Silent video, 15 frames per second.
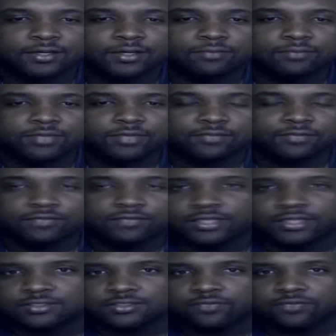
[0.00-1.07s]
We have the
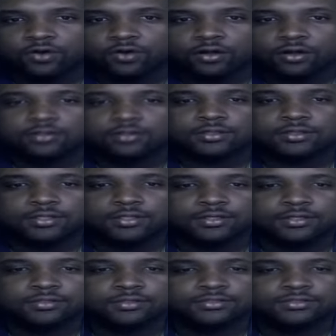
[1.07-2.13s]
likes of Hulk,
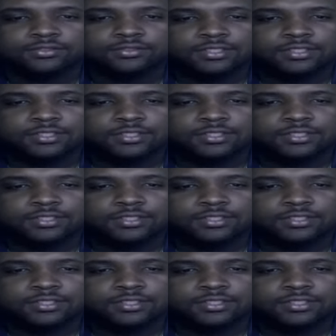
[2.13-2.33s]
so